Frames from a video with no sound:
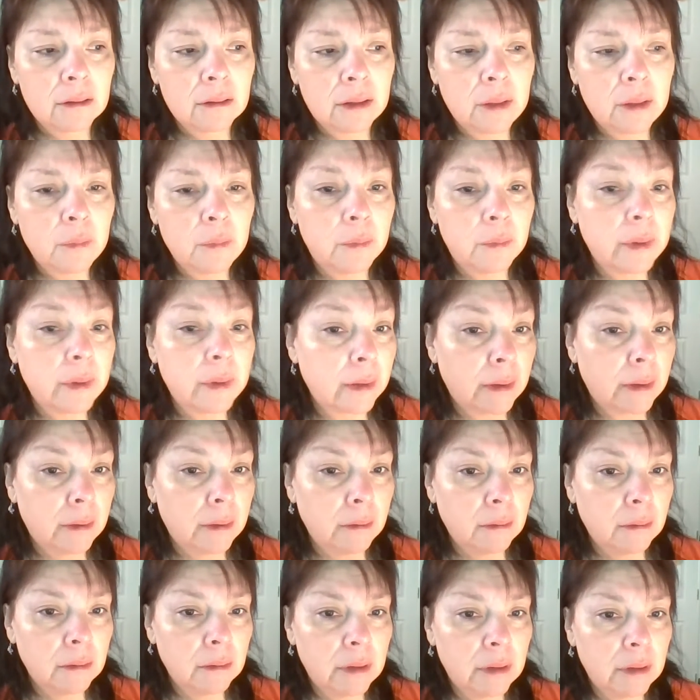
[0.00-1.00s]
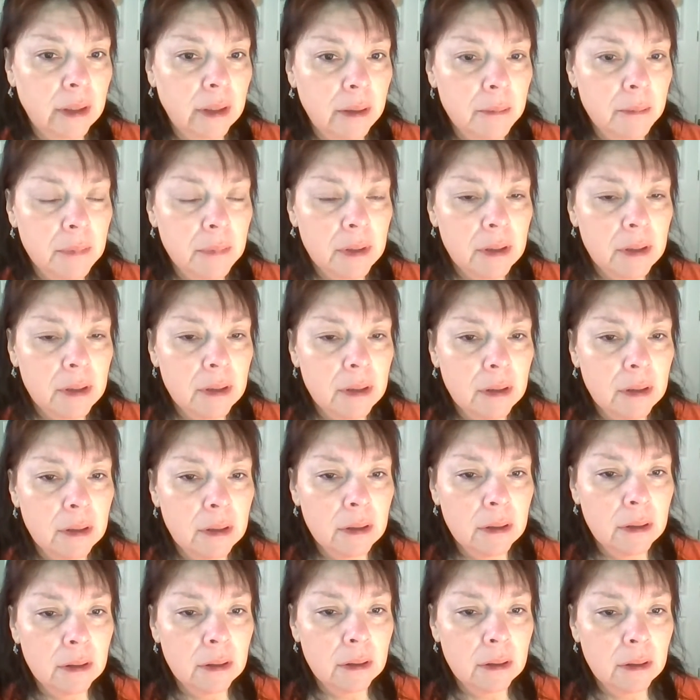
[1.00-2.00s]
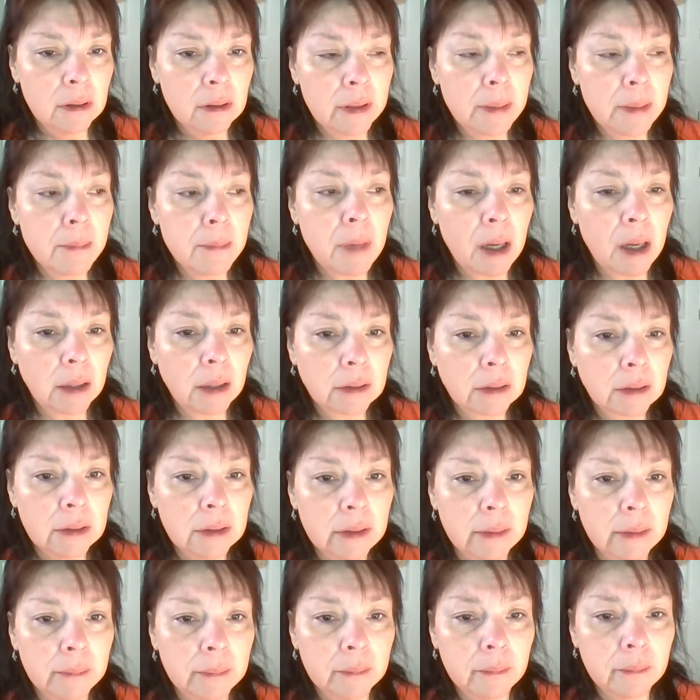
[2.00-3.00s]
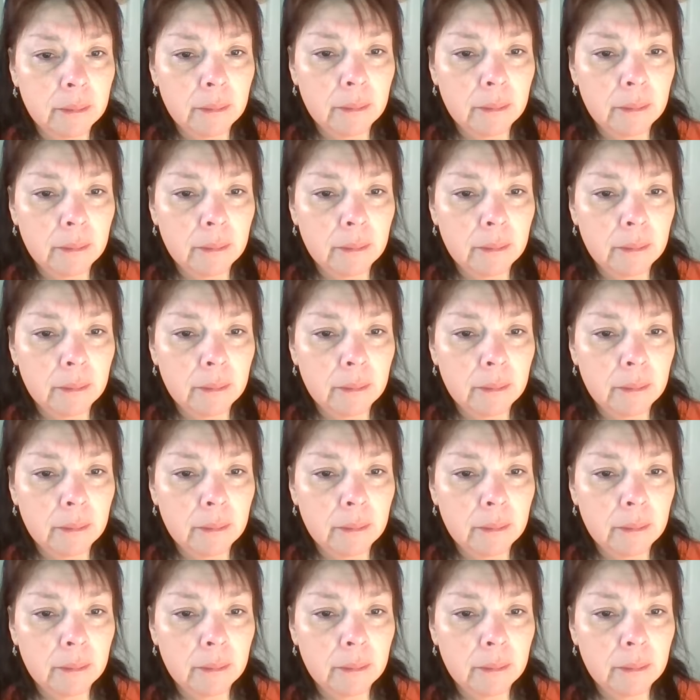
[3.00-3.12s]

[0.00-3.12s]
They ridiculed him. They mocked him.